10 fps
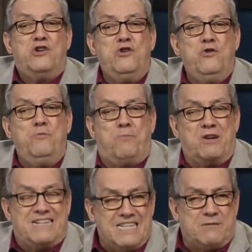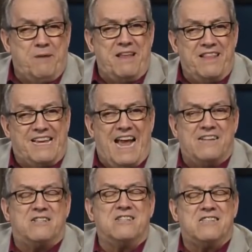to participate in the
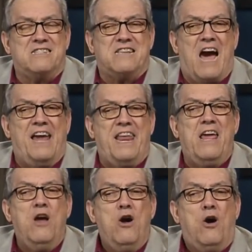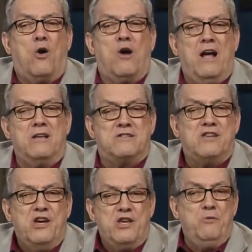cashless society or
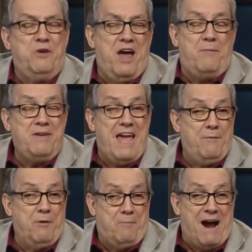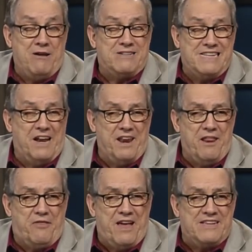else you will not be able to buy or sell
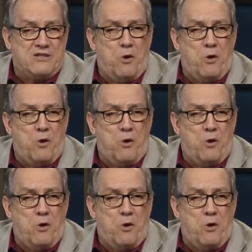anything.